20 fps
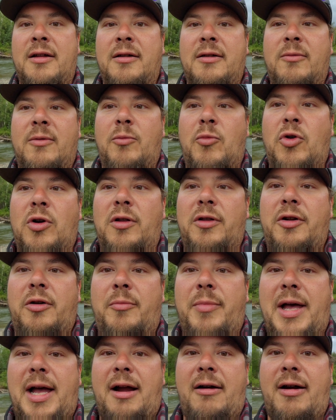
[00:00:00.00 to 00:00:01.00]
one more little
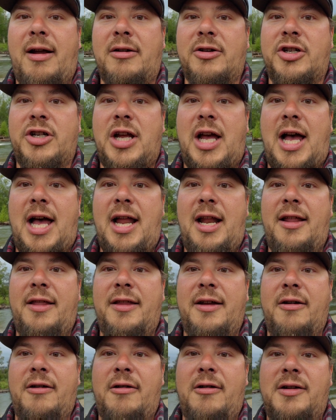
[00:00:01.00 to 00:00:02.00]
background shot of
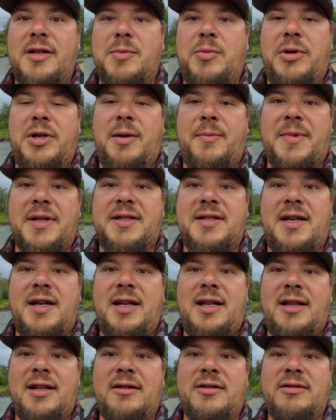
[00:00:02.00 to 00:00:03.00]
the girls putting up the
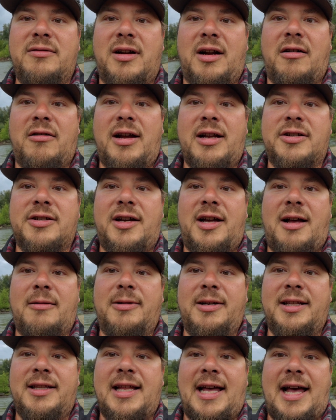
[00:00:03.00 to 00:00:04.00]
tent. They're doing a great job.
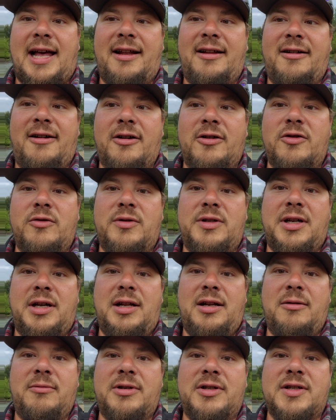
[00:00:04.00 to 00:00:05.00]
Look at that. Our new
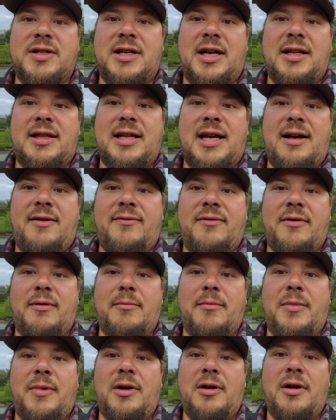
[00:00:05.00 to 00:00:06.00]
tent. We just got that
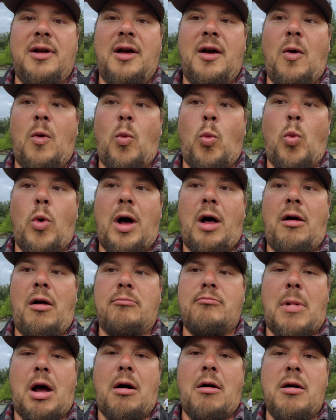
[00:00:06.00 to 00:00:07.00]
from
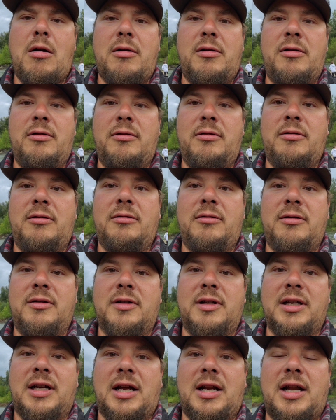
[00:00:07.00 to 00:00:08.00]
Walmart.
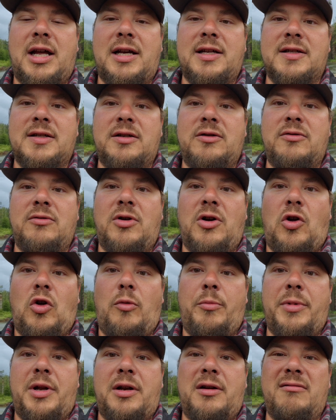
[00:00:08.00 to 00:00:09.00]
Like a nice new
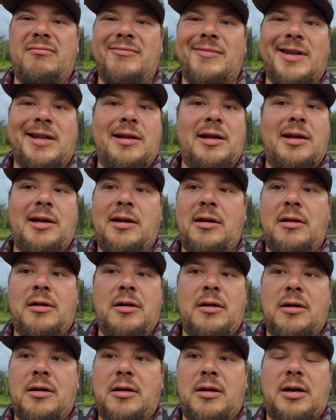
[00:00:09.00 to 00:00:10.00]
Coleman
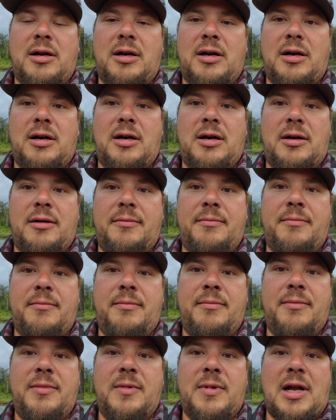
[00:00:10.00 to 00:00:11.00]

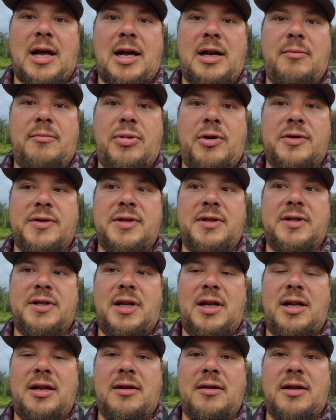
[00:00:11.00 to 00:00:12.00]
9-person
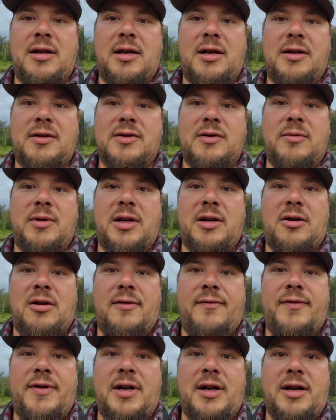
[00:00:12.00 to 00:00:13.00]
tent thing, so we can all
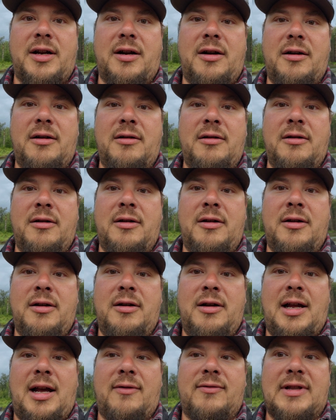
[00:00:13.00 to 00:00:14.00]
fit in there.
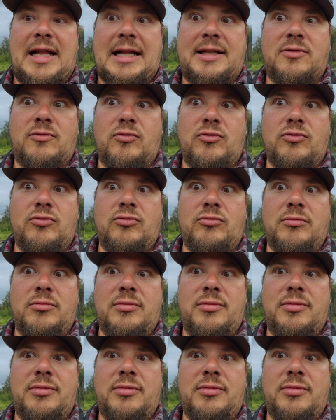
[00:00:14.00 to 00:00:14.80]
Have lots of room.